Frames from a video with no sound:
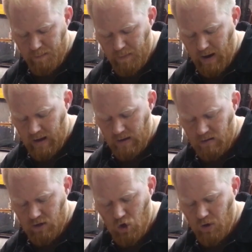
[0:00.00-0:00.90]
But
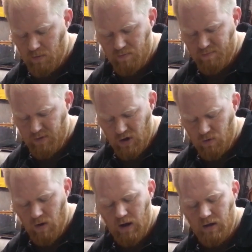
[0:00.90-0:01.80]
you can
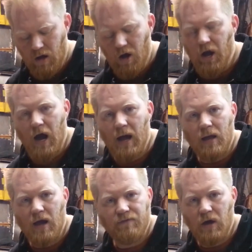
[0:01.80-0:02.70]
run it on high.
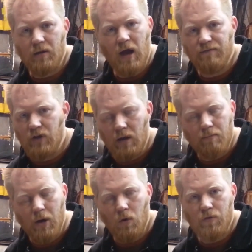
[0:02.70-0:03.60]
I've done
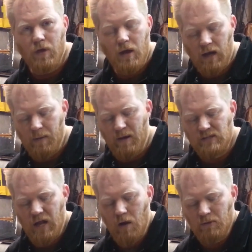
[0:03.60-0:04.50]
both. It depends
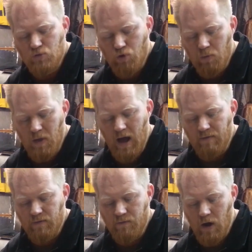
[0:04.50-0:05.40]
on how much room you have
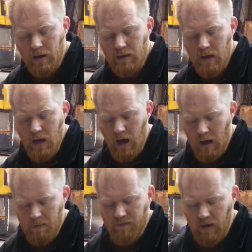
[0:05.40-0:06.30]
in front.
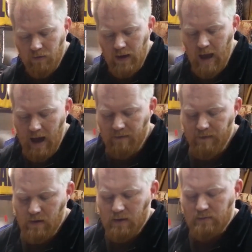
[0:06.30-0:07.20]
If I only have
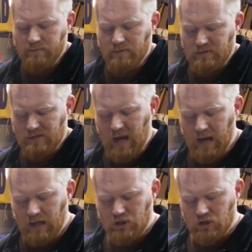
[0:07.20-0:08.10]
10
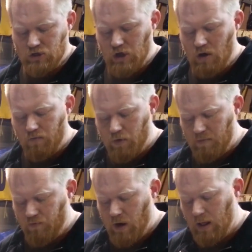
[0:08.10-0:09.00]
inches or so of room
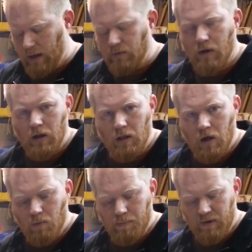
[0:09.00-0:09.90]
in front, I like to run it
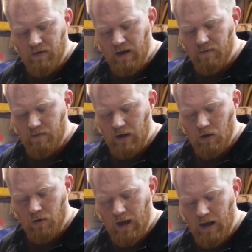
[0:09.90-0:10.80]
low. But if I have a
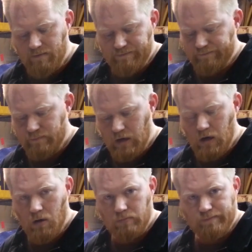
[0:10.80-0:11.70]
vehicle and I have
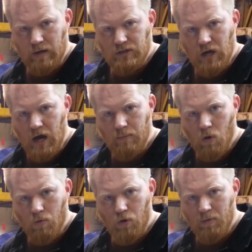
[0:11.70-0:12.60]
a ton
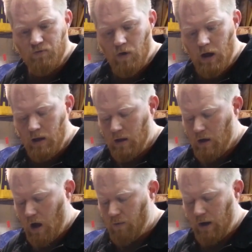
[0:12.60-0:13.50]
more room in front,
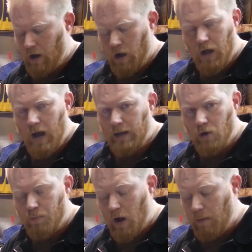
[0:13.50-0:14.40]
I'll run it on high,
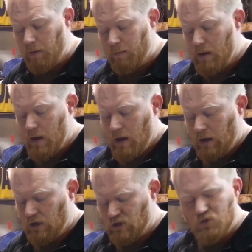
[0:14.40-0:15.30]
no problem.
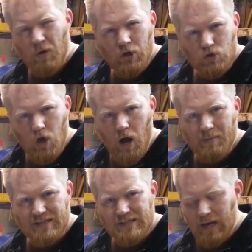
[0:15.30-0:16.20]
You just want to use
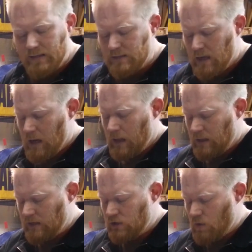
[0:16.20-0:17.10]
common sense.
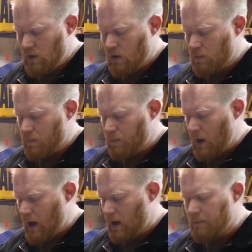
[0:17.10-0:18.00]
These newer
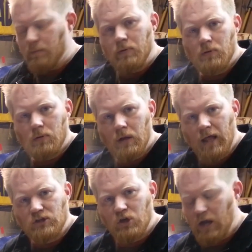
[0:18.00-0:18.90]

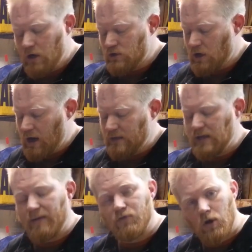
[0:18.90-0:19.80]
electric heaters are nice.
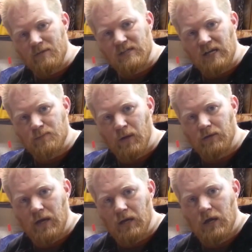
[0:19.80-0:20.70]
They have thermostats
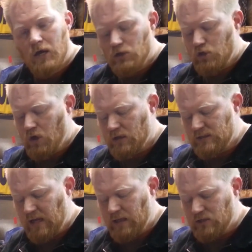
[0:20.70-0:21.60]
built in, so you can
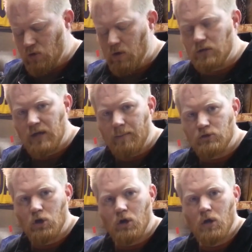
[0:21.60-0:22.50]
set this to a
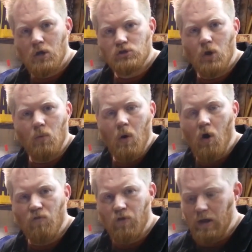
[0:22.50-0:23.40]
temperature so it won't
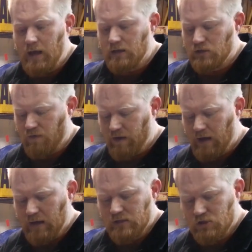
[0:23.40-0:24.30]
overheat. So if it
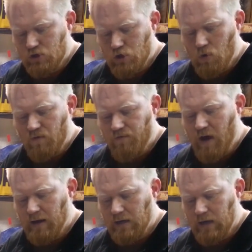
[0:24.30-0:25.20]
gets too
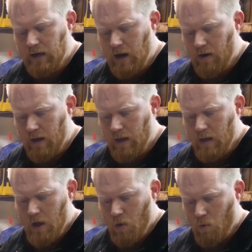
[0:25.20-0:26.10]
confined in an area
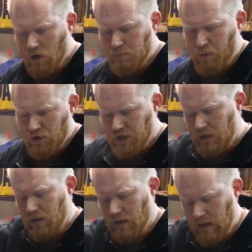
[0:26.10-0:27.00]
where it's
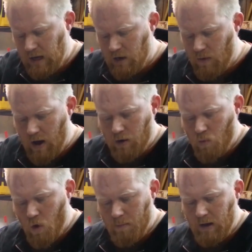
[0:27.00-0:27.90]
pushing heat around
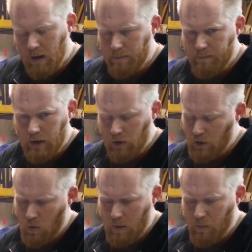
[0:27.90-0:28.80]
and warming up, you
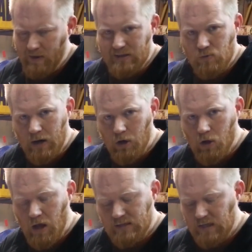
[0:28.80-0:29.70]
don't want to point this right at your
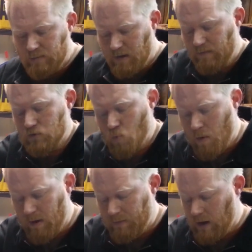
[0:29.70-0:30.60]
cloth seats, but if it was
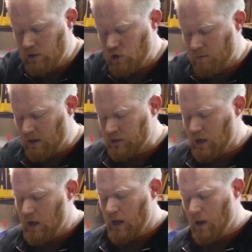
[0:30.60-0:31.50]
warming up the area too much,
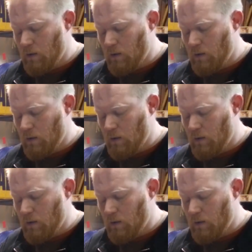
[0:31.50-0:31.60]
it